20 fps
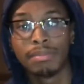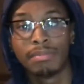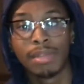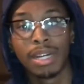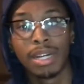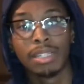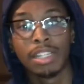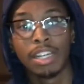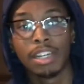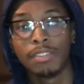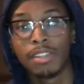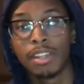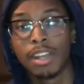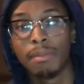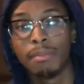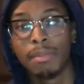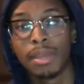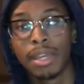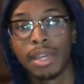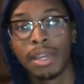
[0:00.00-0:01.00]
I love
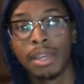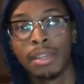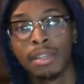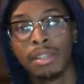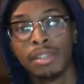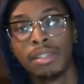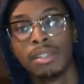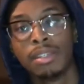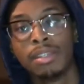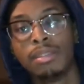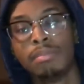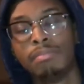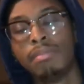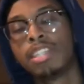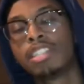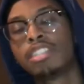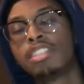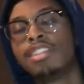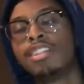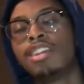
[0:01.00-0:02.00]
y'all, man.
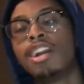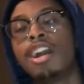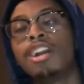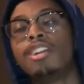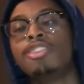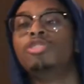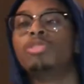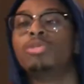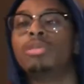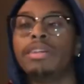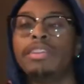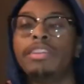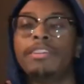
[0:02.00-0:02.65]
Make sure y'all join